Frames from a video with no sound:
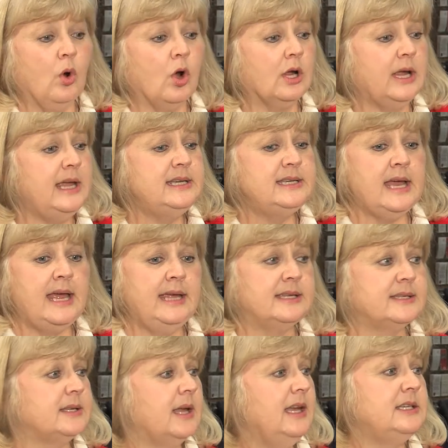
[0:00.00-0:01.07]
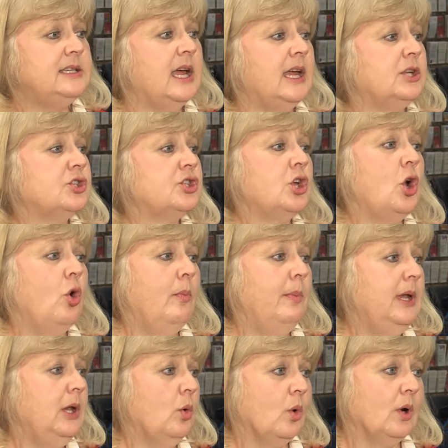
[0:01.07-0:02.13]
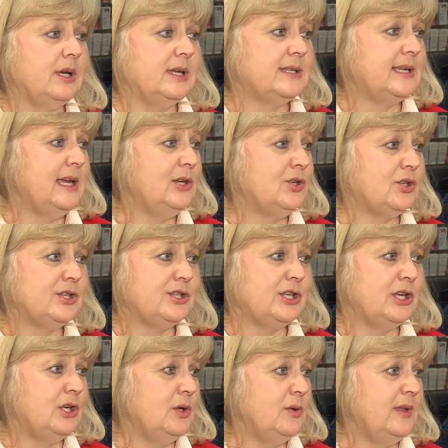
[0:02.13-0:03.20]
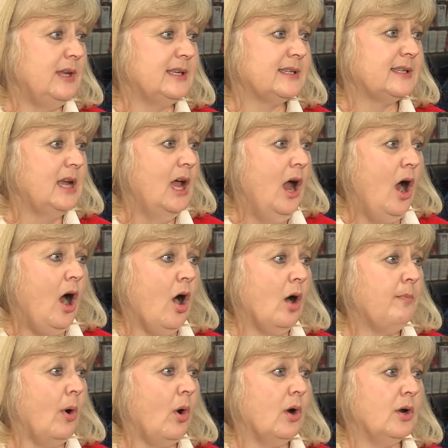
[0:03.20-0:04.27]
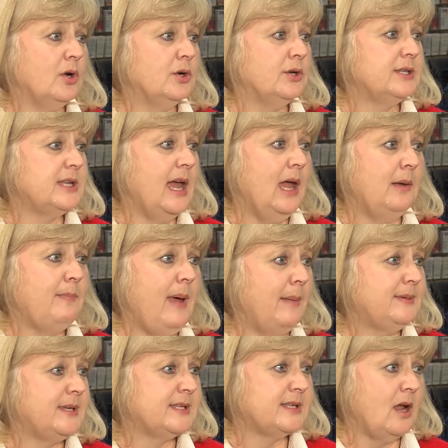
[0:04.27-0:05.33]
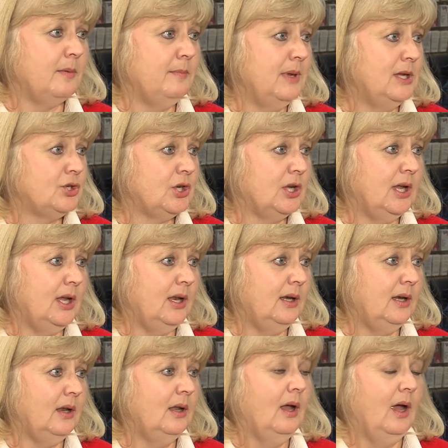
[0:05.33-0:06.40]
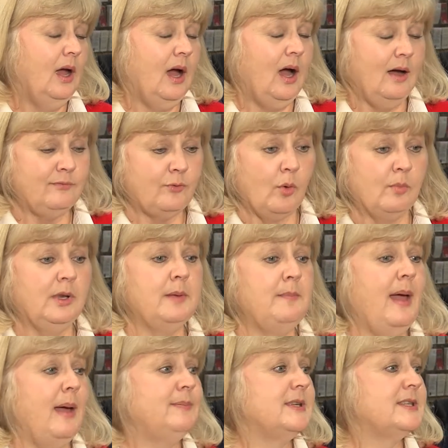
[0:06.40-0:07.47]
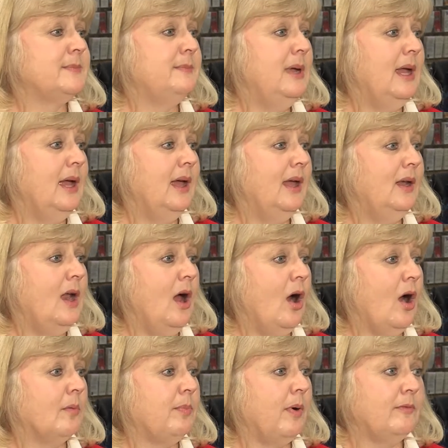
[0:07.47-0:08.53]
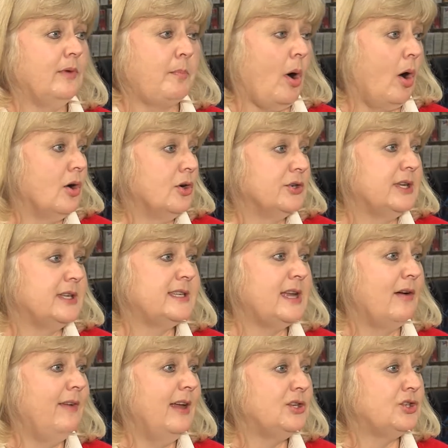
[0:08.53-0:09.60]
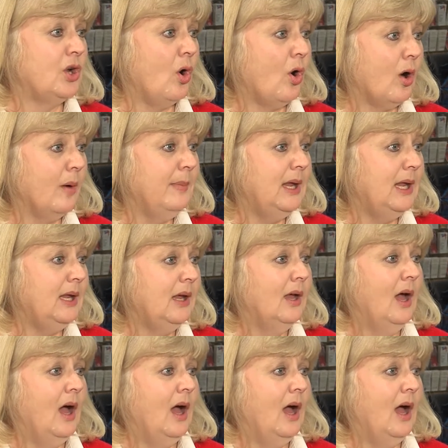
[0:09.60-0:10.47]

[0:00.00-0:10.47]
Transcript: work. It takes so many organizations to do this. Our partners at Baptists on Mission, formerly Baptist Men, our partners at Salvation Army,